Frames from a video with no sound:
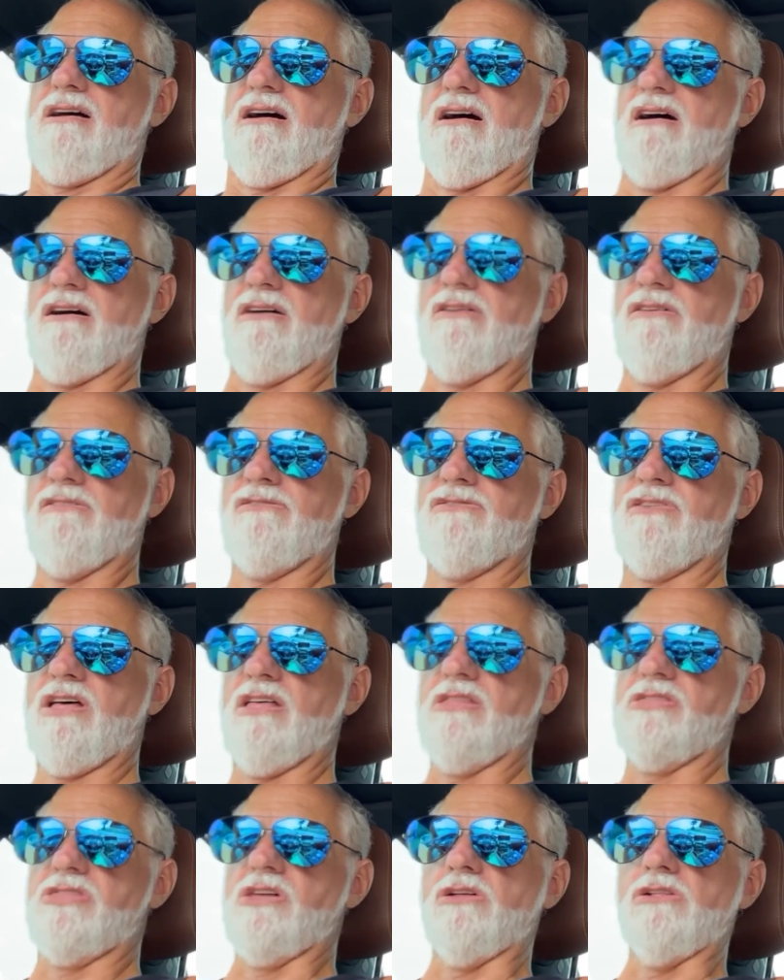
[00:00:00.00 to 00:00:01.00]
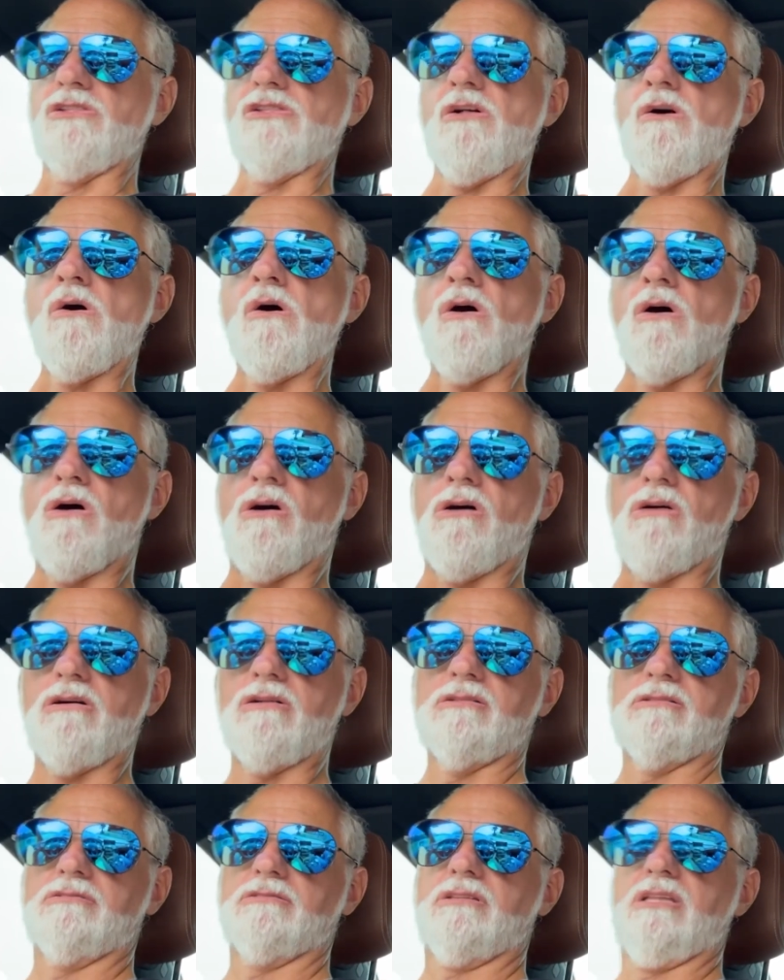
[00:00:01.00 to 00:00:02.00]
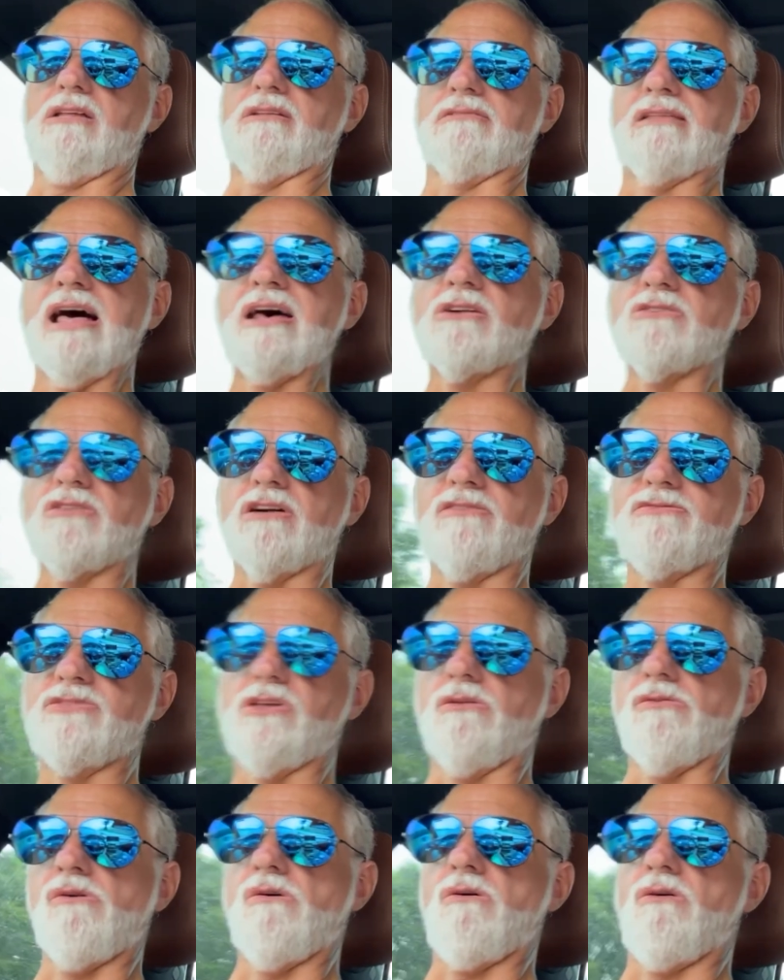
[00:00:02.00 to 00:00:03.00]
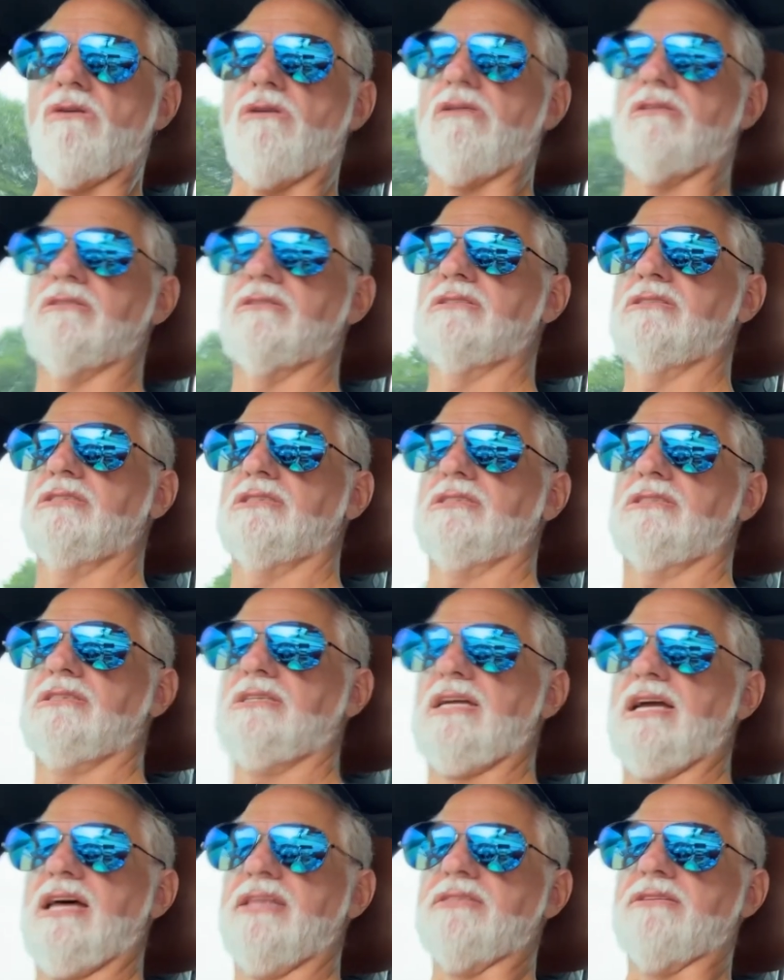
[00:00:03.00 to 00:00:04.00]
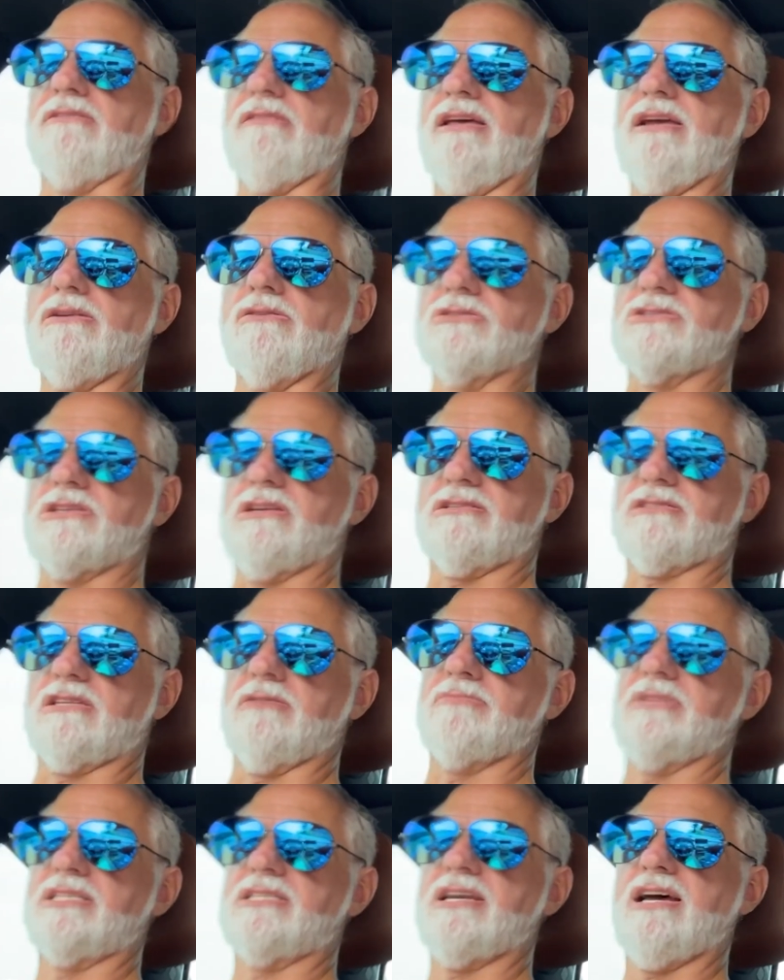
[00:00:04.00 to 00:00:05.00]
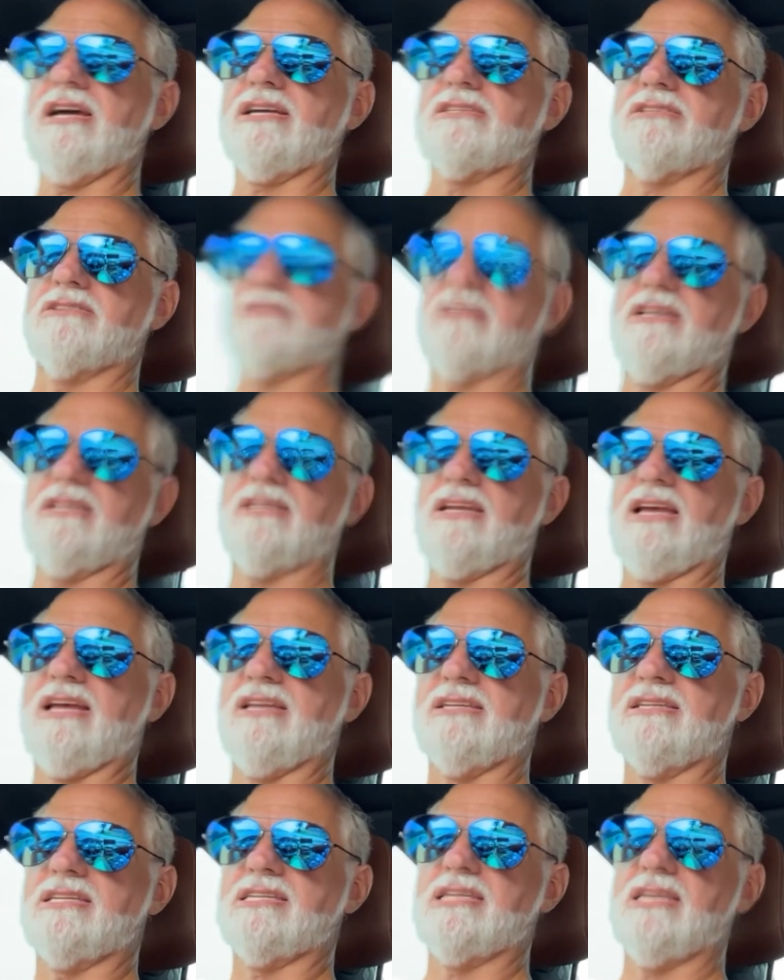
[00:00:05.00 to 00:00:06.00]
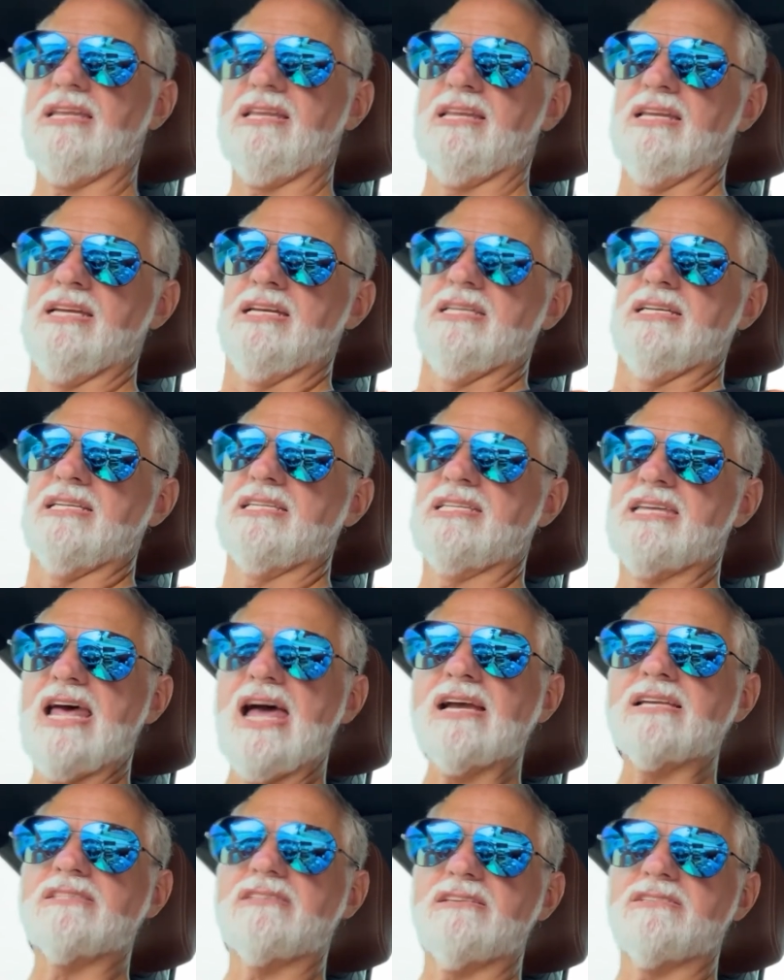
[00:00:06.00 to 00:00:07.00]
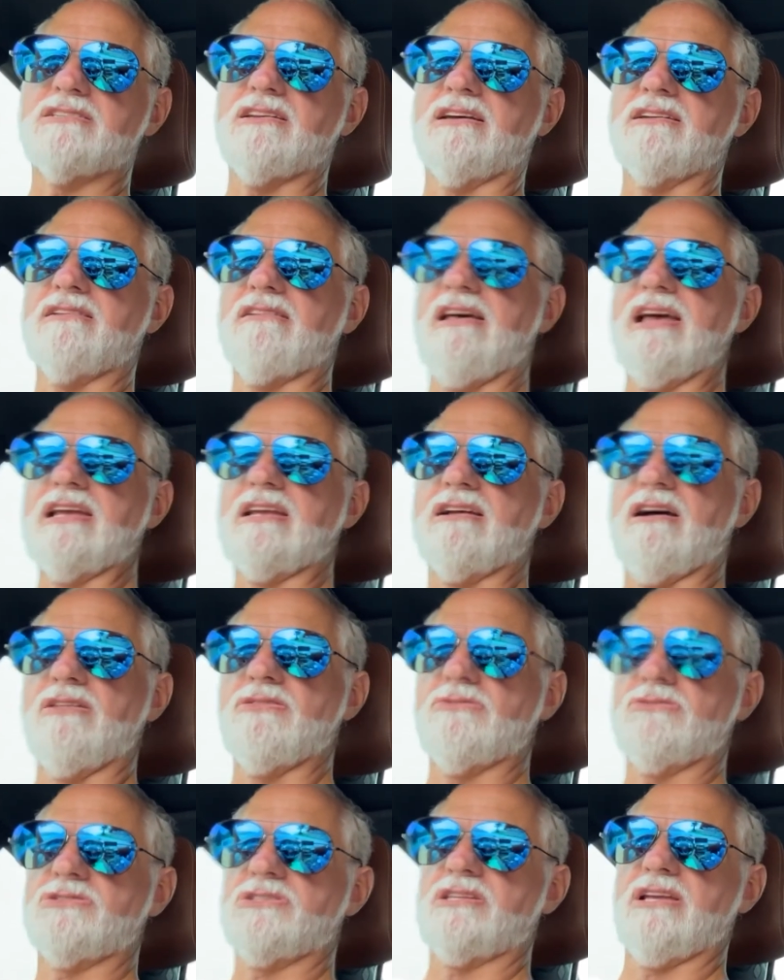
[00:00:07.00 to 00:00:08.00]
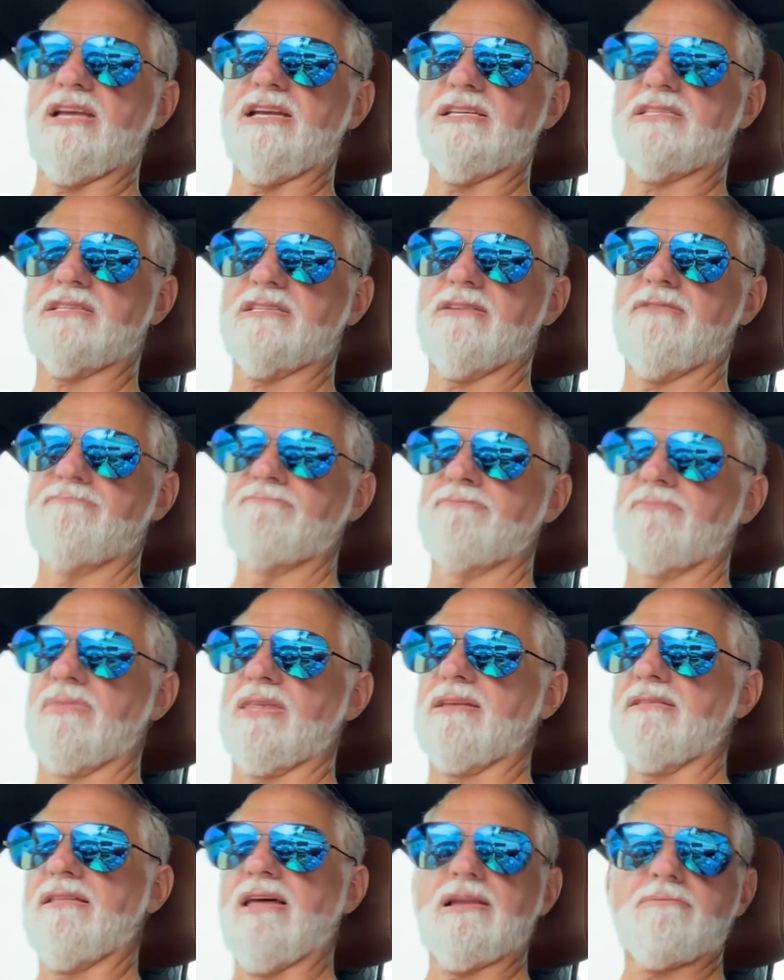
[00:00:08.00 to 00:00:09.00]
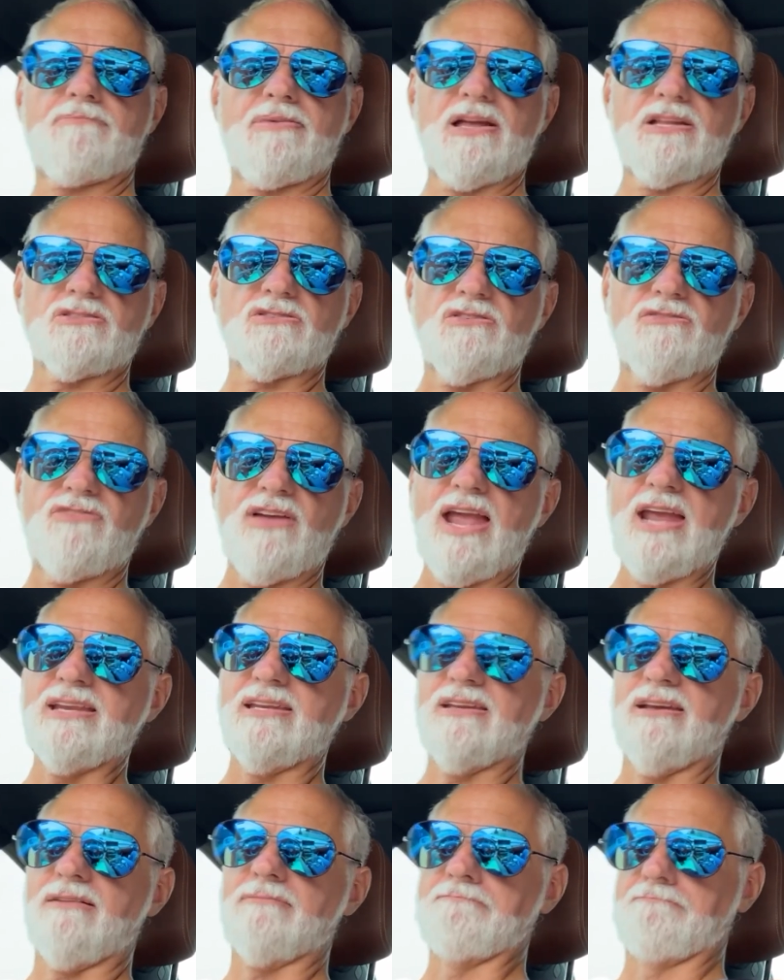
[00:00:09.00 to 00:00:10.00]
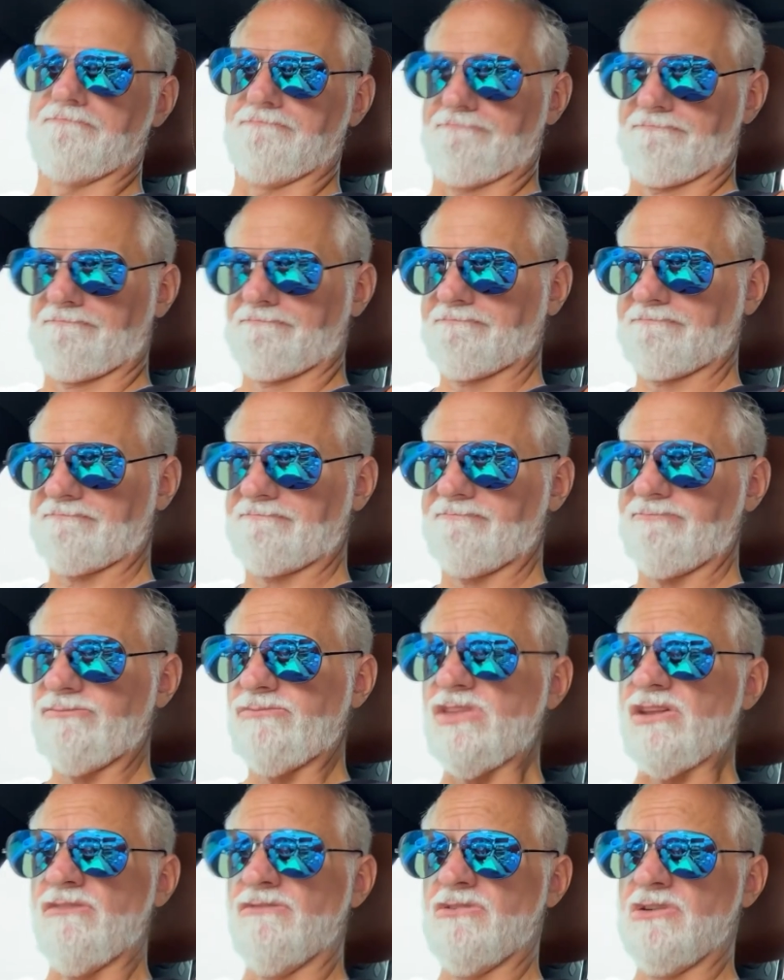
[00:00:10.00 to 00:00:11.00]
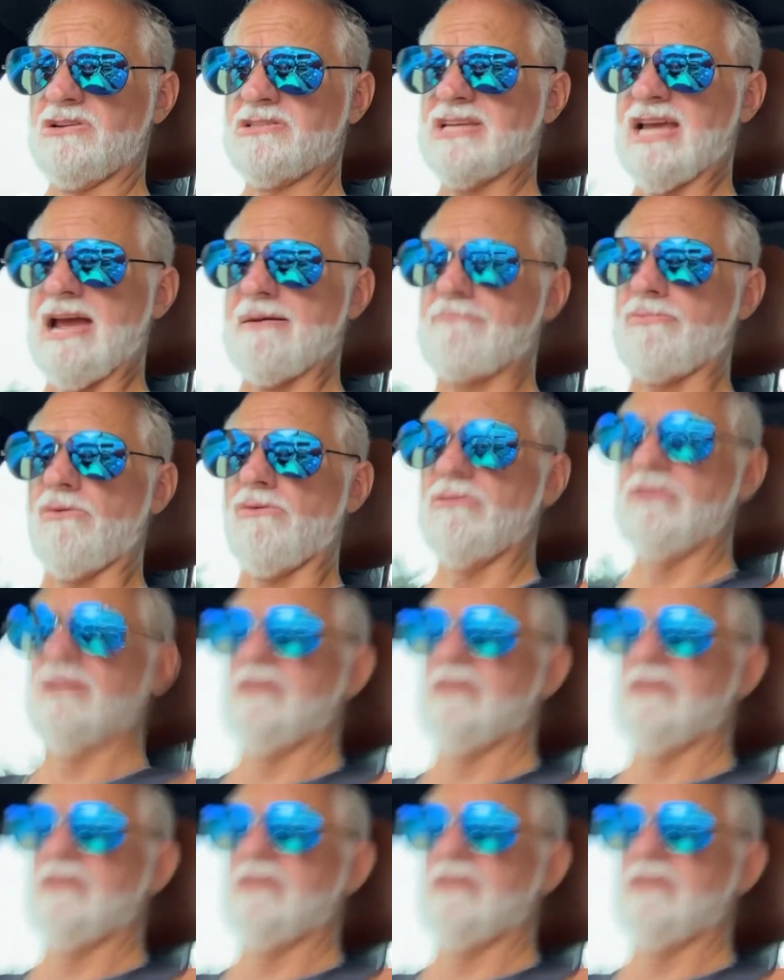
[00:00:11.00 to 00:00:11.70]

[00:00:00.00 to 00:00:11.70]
of the law, the letter of the law, and the legal system in Texas. And Texas, unlike other states like Pennsylvania, for example,